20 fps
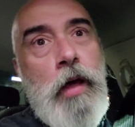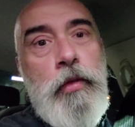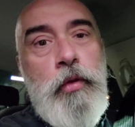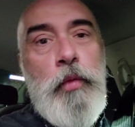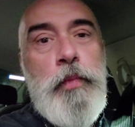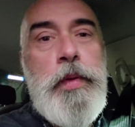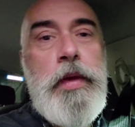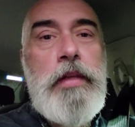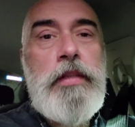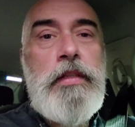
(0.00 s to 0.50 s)

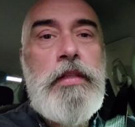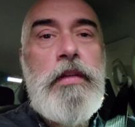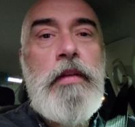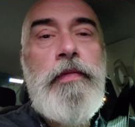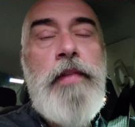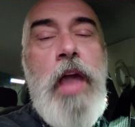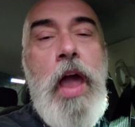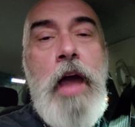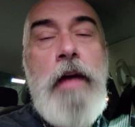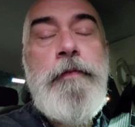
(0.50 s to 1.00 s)
other pieces
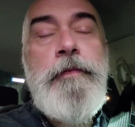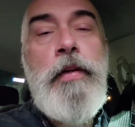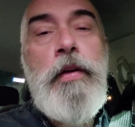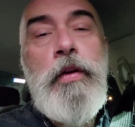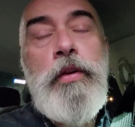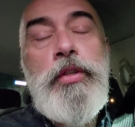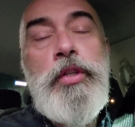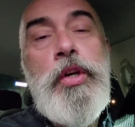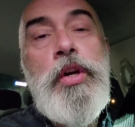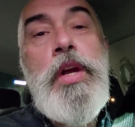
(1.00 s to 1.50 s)
of cat
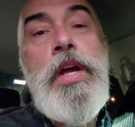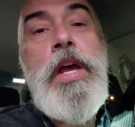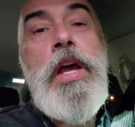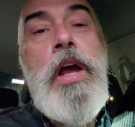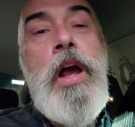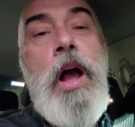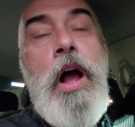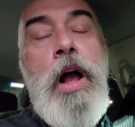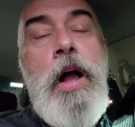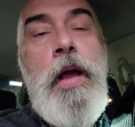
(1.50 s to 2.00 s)
furniture
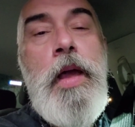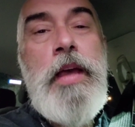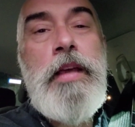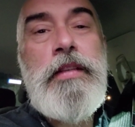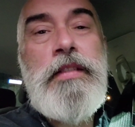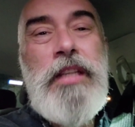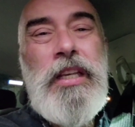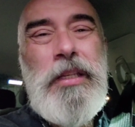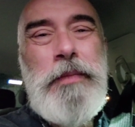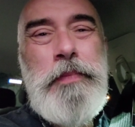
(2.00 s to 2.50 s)

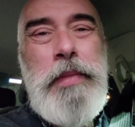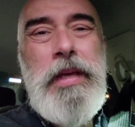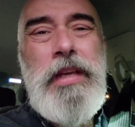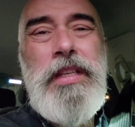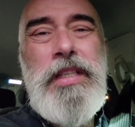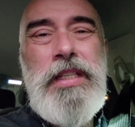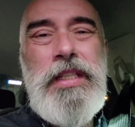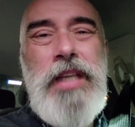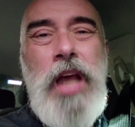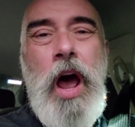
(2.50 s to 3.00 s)
is this big,
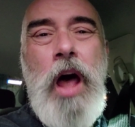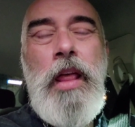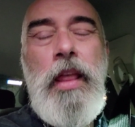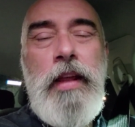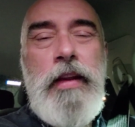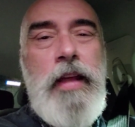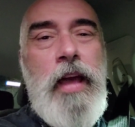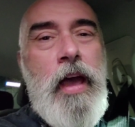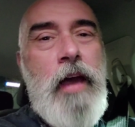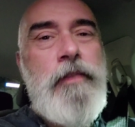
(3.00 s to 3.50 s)

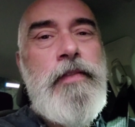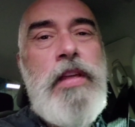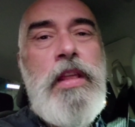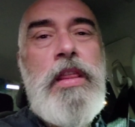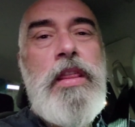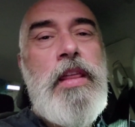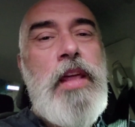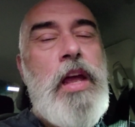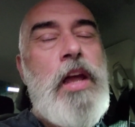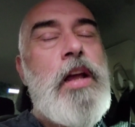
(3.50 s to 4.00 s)
solid, heavy
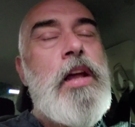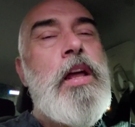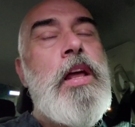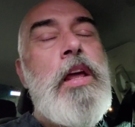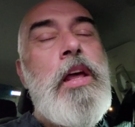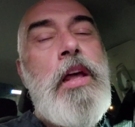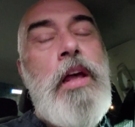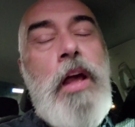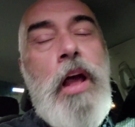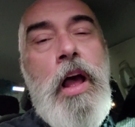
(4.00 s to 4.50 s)
thing
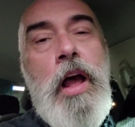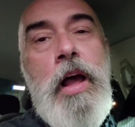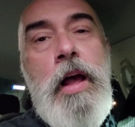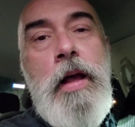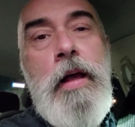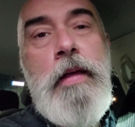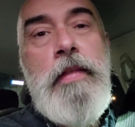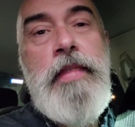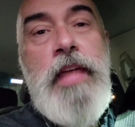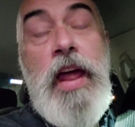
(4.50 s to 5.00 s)

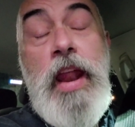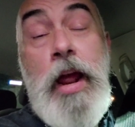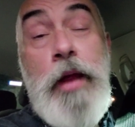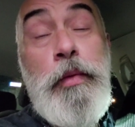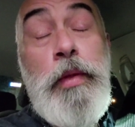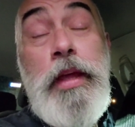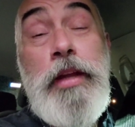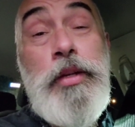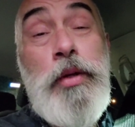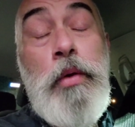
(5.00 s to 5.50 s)
that I
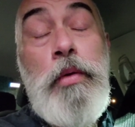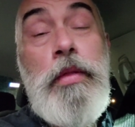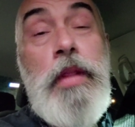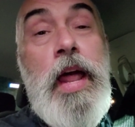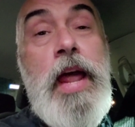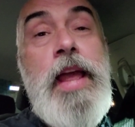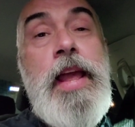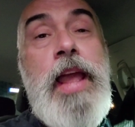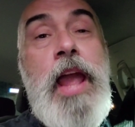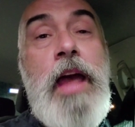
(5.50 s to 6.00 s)
really don't
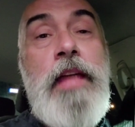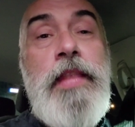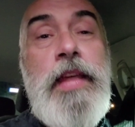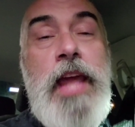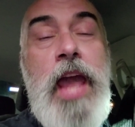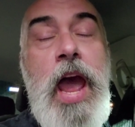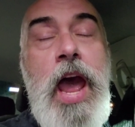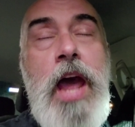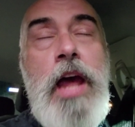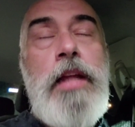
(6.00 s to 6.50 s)
like. And the
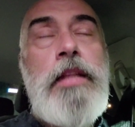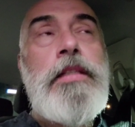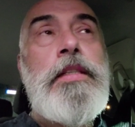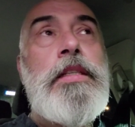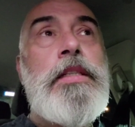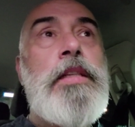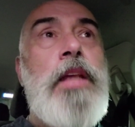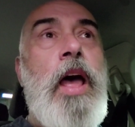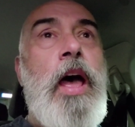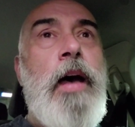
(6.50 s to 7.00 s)

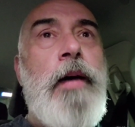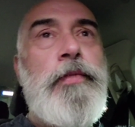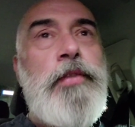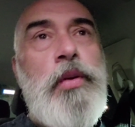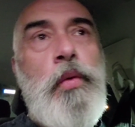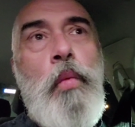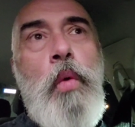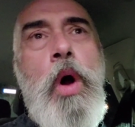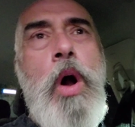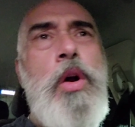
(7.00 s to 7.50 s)
cats have
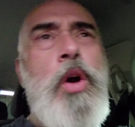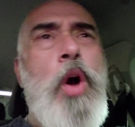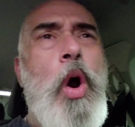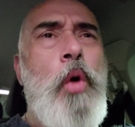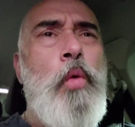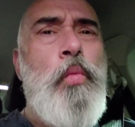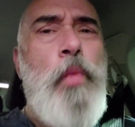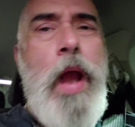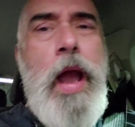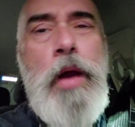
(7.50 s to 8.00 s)
to walk
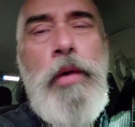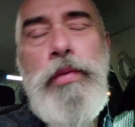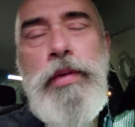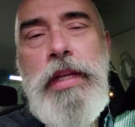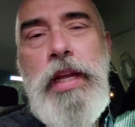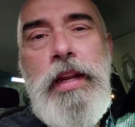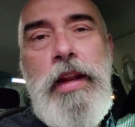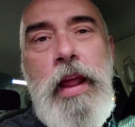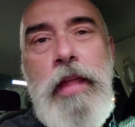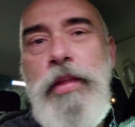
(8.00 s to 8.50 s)
around
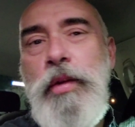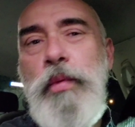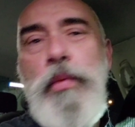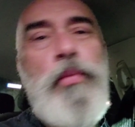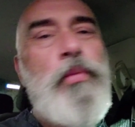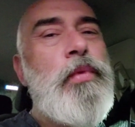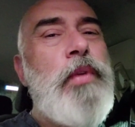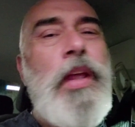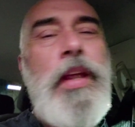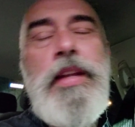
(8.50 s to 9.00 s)
it, and it
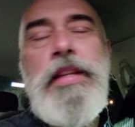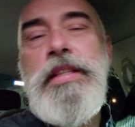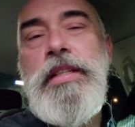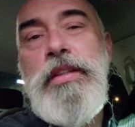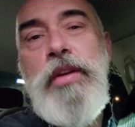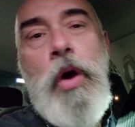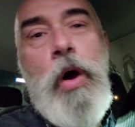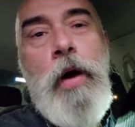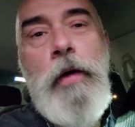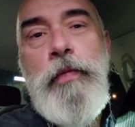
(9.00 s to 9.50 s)
really
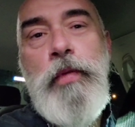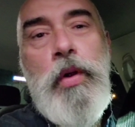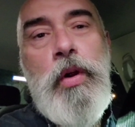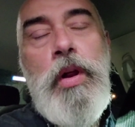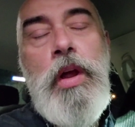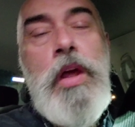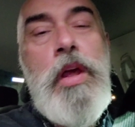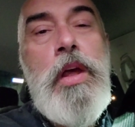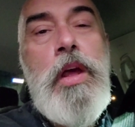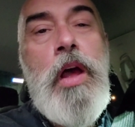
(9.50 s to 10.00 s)
doesn't offer